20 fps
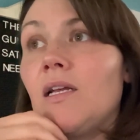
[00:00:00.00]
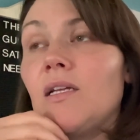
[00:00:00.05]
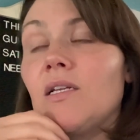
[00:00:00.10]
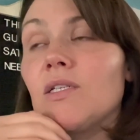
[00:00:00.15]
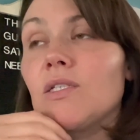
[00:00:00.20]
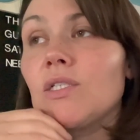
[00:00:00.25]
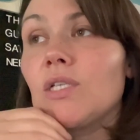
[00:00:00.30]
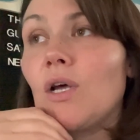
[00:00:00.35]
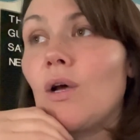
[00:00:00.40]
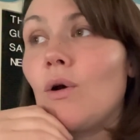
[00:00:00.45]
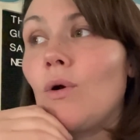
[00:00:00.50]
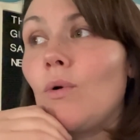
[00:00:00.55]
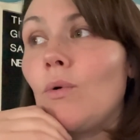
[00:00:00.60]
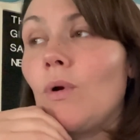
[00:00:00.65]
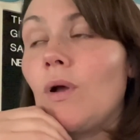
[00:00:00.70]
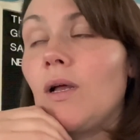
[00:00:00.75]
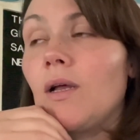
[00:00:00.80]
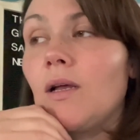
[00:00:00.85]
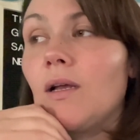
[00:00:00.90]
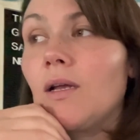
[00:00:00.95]
So
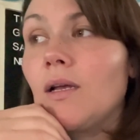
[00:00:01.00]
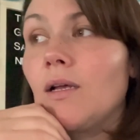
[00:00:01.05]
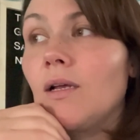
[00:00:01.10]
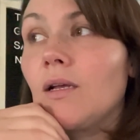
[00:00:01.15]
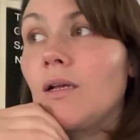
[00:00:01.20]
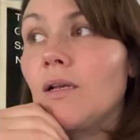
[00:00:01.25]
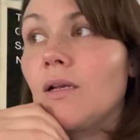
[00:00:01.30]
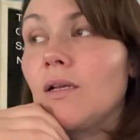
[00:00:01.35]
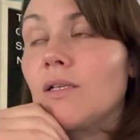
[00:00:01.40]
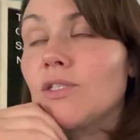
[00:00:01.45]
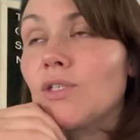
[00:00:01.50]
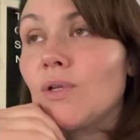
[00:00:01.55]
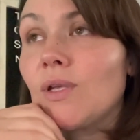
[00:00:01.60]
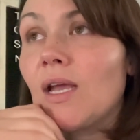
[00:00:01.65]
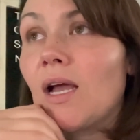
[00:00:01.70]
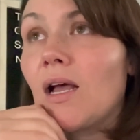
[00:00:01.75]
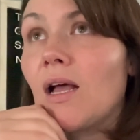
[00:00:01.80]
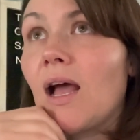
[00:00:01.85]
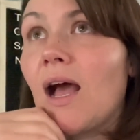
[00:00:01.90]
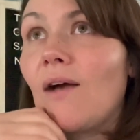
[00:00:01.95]

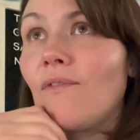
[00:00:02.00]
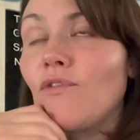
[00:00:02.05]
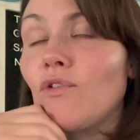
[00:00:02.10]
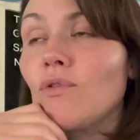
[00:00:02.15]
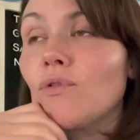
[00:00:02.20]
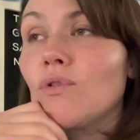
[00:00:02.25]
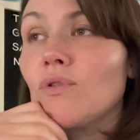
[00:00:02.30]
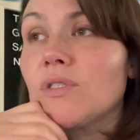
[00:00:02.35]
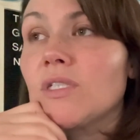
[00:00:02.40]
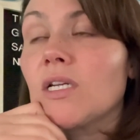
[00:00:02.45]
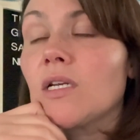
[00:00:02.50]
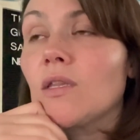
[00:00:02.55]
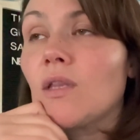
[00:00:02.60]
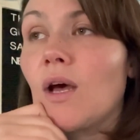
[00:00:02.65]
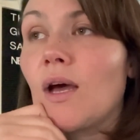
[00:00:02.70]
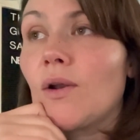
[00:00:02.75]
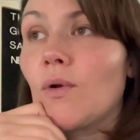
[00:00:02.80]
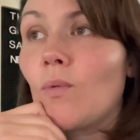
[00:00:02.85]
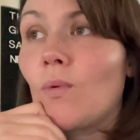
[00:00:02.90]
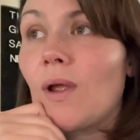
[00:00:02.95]
yeah, after losing a
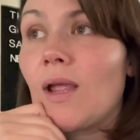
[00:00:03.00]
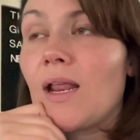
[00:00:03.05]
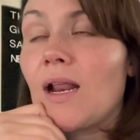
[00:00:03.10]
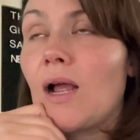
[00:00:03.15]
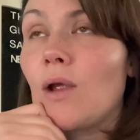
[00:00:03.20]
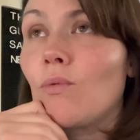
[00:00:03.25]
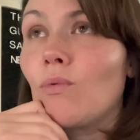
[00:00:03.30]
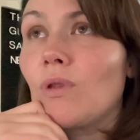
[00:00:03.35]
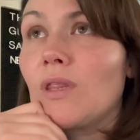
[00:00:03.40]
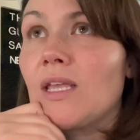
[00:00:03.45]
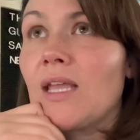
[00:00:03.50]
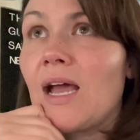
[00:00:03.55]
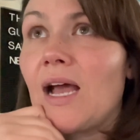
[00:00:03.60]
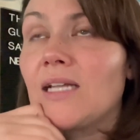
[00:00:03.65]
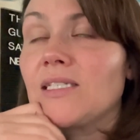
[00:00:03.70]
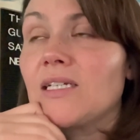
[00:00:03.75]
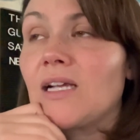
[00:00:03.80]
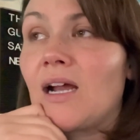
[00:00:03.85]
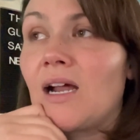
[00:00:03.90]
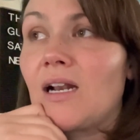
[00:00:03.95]
lot of weight, I really
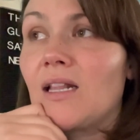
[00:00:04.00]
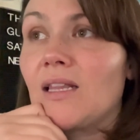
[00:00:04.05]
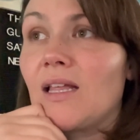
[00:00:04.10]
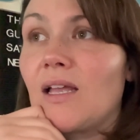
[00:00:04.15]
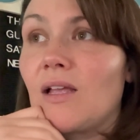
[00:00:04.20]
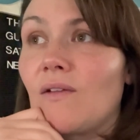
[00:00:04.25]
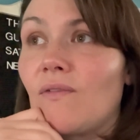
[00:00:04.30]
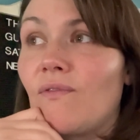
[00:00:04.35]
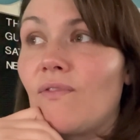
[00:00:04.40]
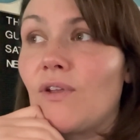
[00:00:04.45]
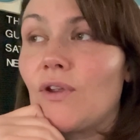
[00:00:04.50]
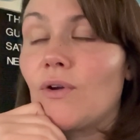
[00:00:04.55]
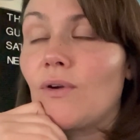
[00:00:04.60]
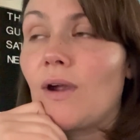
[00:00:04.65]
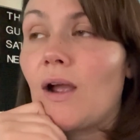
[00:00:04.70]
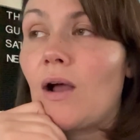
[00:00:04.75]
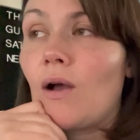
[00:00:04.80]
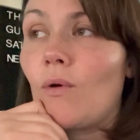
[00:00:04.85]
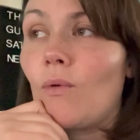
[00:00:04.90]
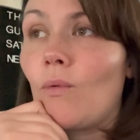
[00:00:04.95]
had to kind of like figure
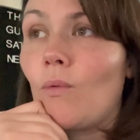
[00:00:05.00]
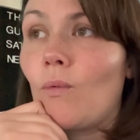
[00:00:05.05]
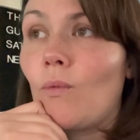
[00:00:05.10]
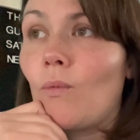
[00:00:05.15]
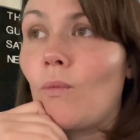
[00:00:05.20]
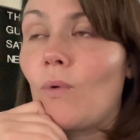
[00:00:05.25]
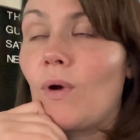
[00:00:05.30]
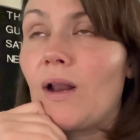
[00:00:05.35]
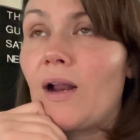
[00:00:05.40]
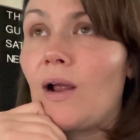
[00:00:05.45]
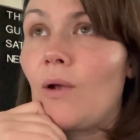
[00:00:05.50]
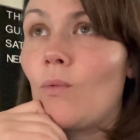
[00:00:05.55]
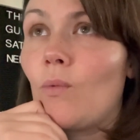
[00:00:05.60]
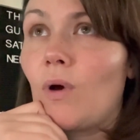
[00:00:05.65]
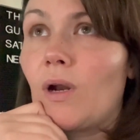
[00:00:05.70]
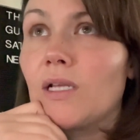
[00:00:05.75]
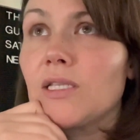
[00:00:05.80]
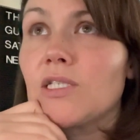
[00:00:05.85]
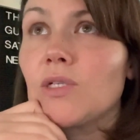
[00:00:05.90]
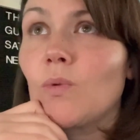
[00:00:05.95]
out what I
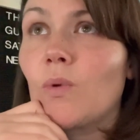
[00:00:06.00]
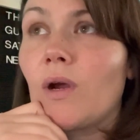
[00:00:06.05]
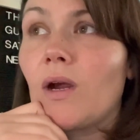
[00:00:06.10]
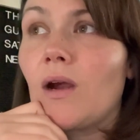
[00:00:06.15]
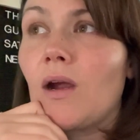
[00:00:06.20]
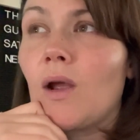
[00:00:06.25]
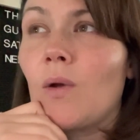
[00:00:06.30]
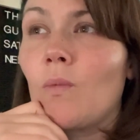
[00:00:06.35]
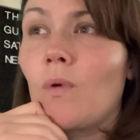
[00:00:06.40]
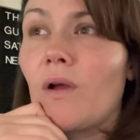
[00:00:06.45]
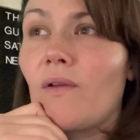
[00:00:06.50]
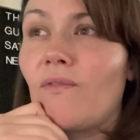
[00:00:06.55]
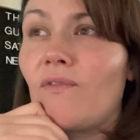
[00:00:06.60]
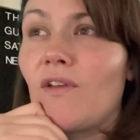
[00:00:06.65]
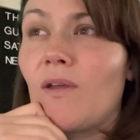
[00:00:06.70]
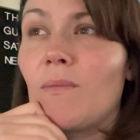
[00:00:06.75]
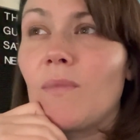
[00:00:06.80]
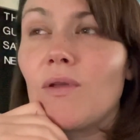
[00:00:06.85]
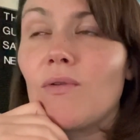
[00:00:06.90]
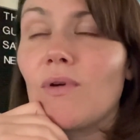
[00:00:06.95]
wanted to wear and what
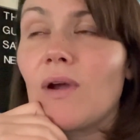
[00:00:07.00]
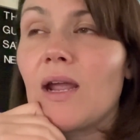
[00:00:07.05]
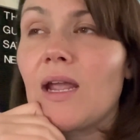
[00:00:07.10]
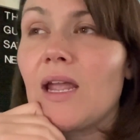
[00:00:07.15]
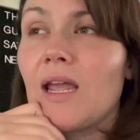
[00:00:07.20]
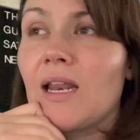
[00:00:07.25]
fit me right.